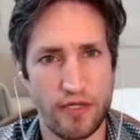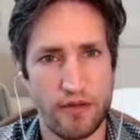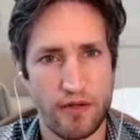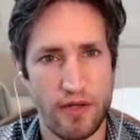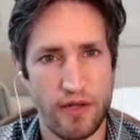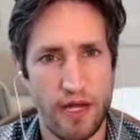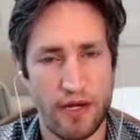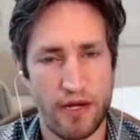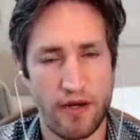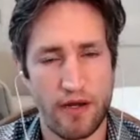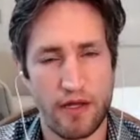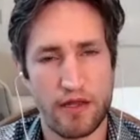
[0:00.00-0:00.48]

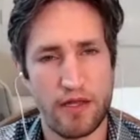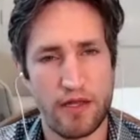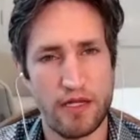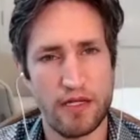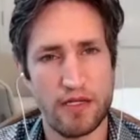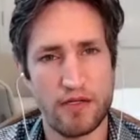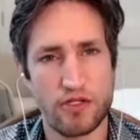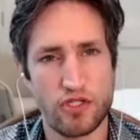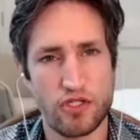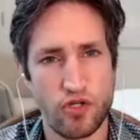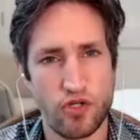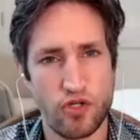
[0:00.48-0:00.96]
And I think
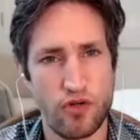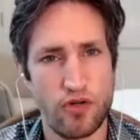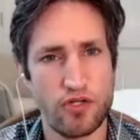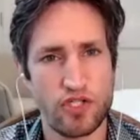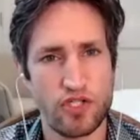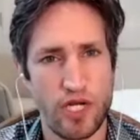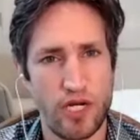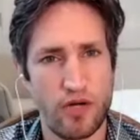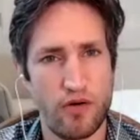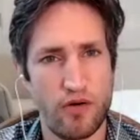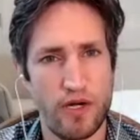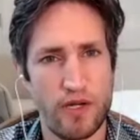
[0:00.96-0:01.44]

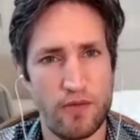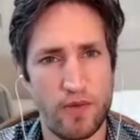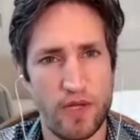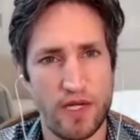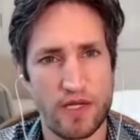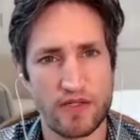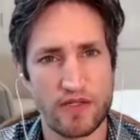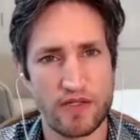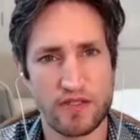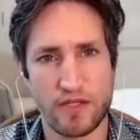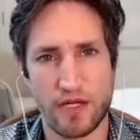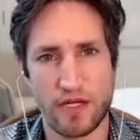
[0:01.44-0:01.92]
generally being
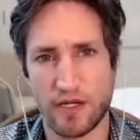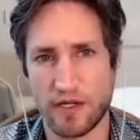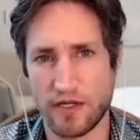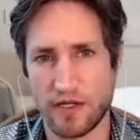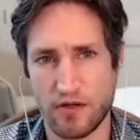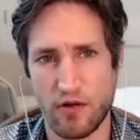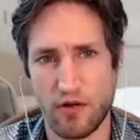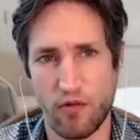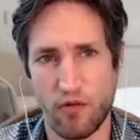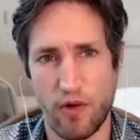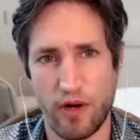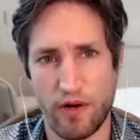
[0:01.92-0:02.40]
stuck is
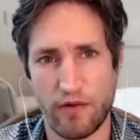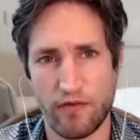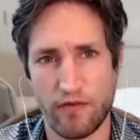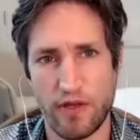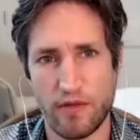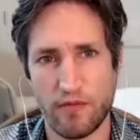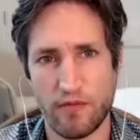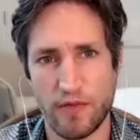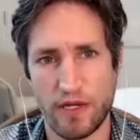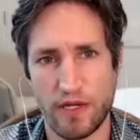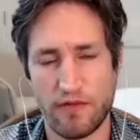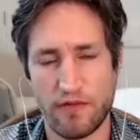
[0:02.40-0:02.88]
not one of them,
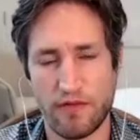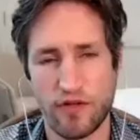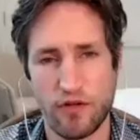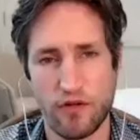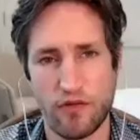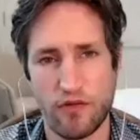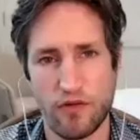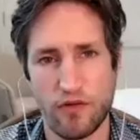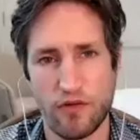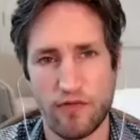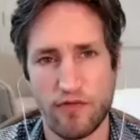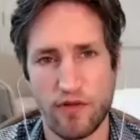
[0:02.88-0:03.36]
that if
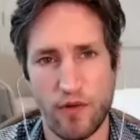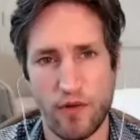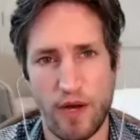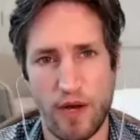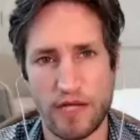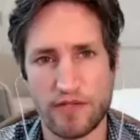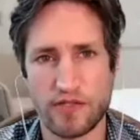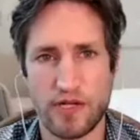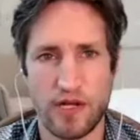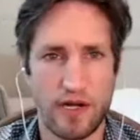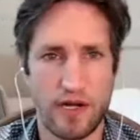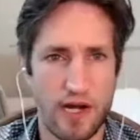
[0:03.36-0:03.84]
you
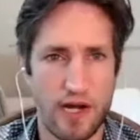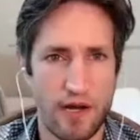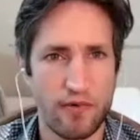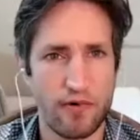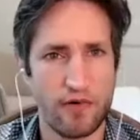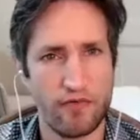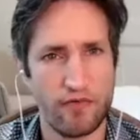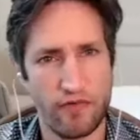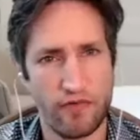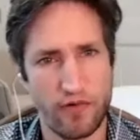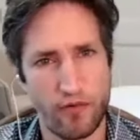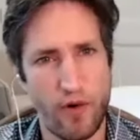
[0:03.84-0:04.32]
ask a couple
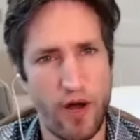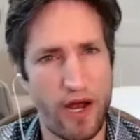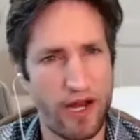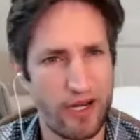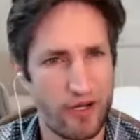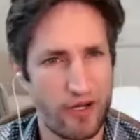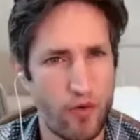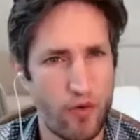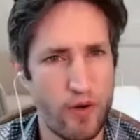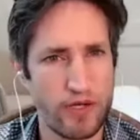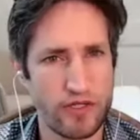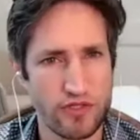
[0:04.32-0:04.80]
of the right
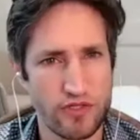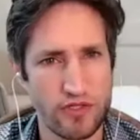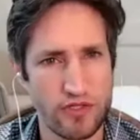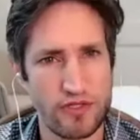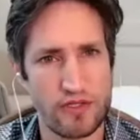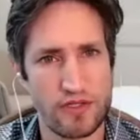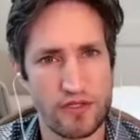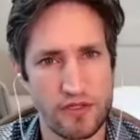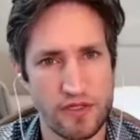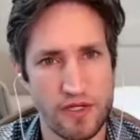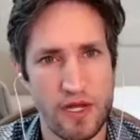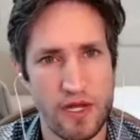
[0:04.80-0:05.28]

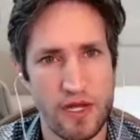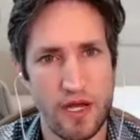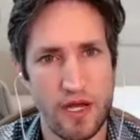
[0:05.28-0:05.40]
questions,